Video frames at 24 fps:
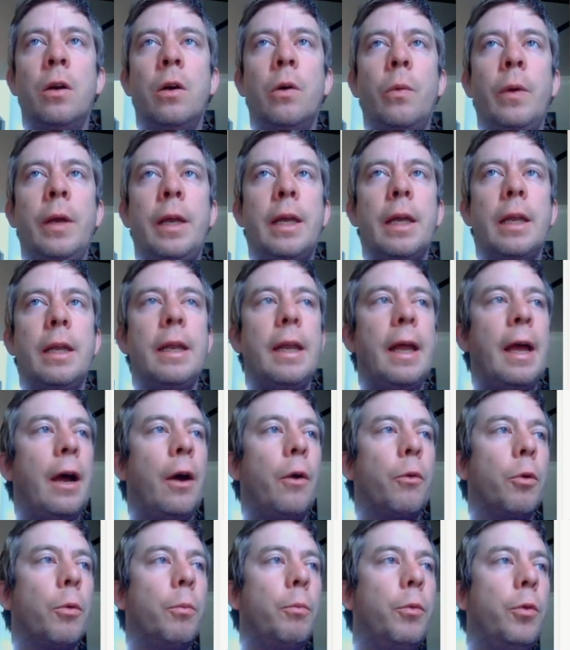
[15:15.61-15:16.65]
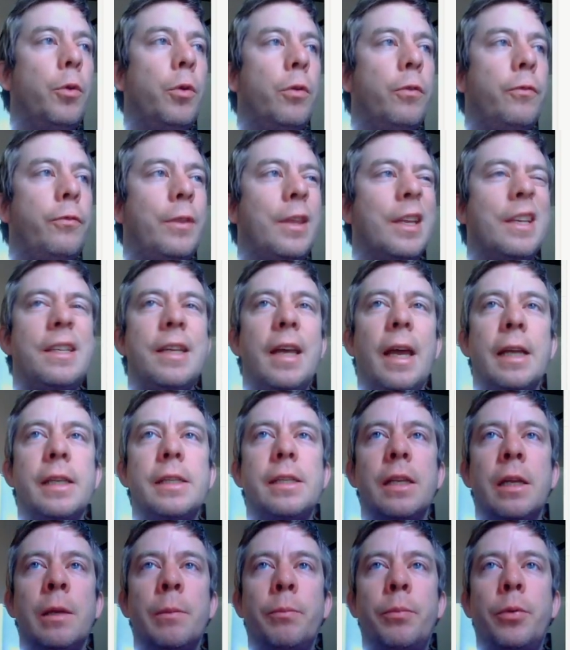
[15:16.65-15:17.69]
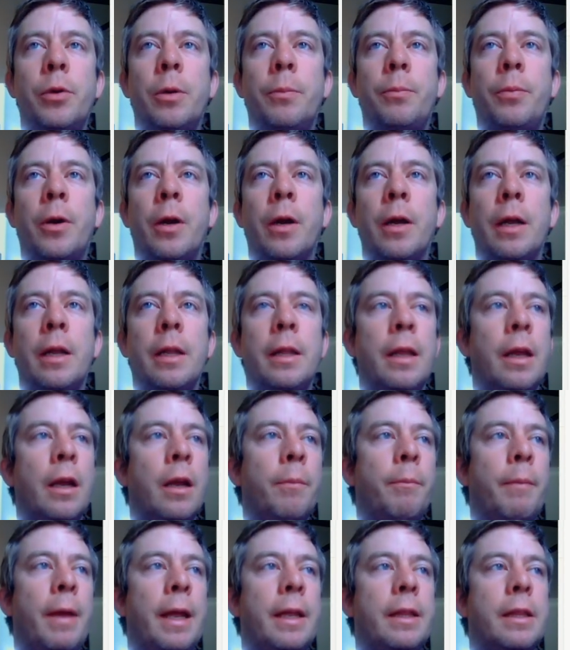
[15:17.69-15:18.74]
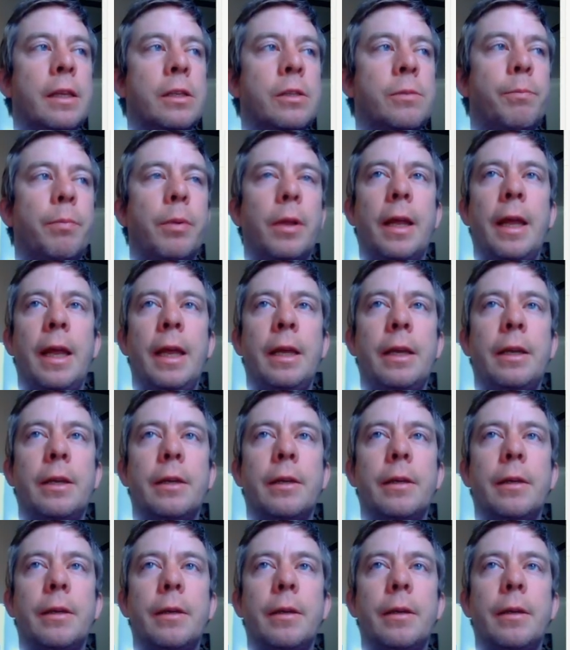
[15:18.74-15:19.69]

we can now remove the text input part in there, make this blank.